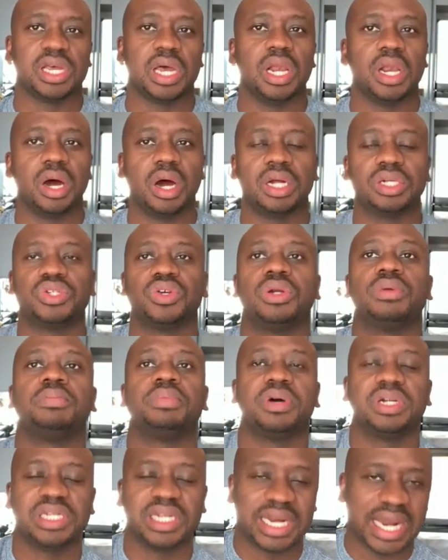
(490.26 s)
a lot on
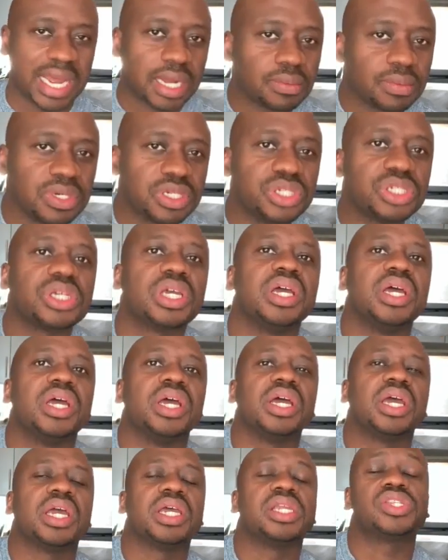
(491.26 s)
body language.
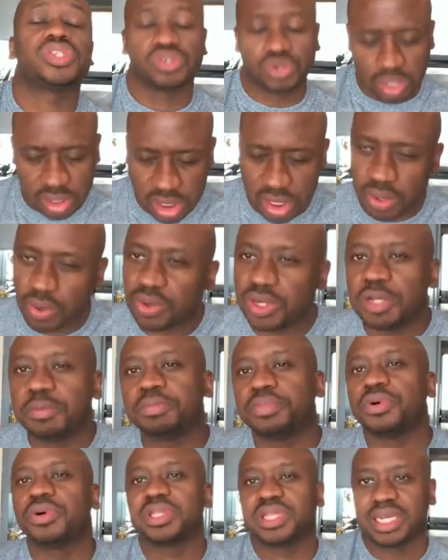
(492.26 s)
It's not the only
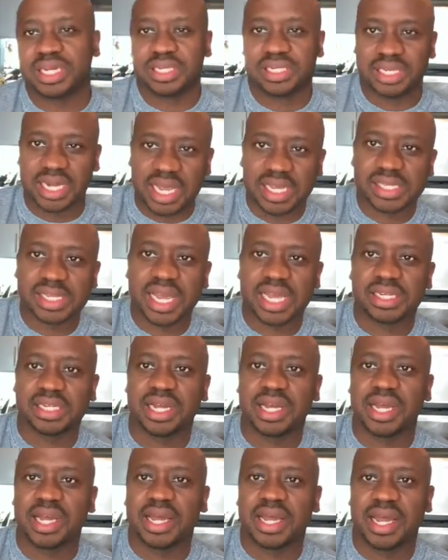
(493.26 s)
book that does that.
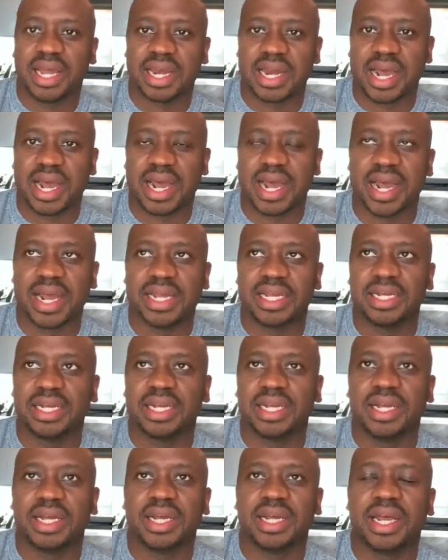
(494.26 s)
And I
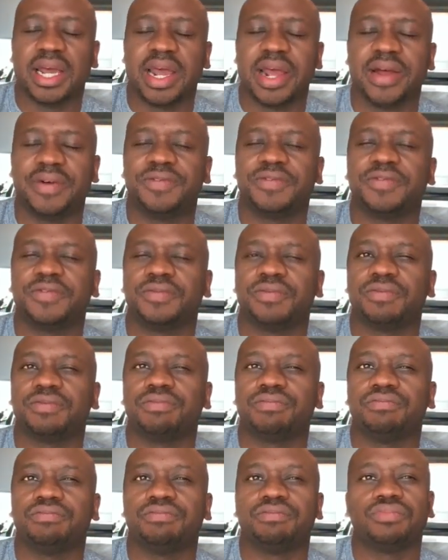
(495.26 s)
have
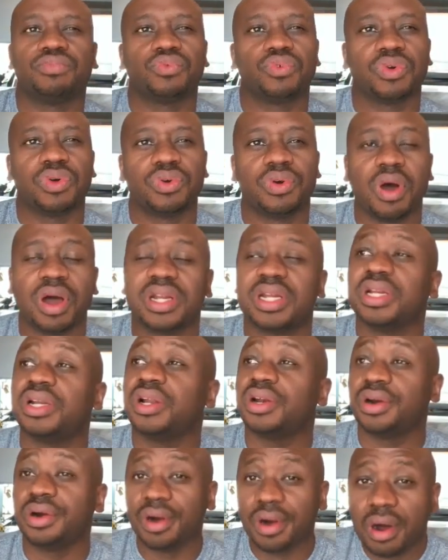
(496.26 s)
gotten a
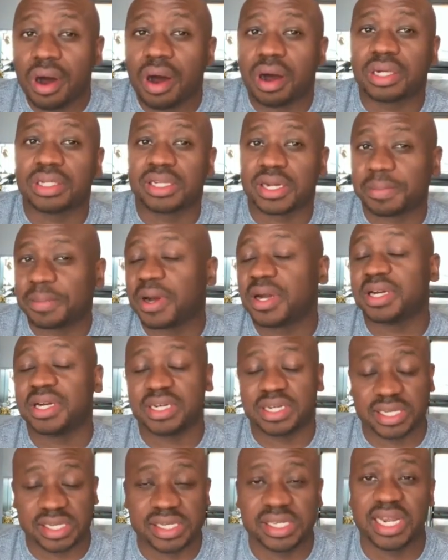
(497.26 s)
lot about
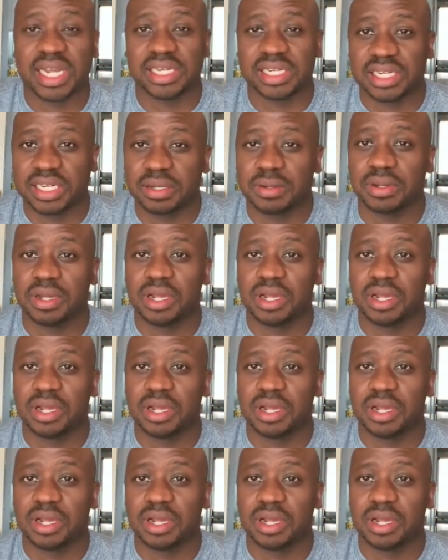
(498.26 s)
understanding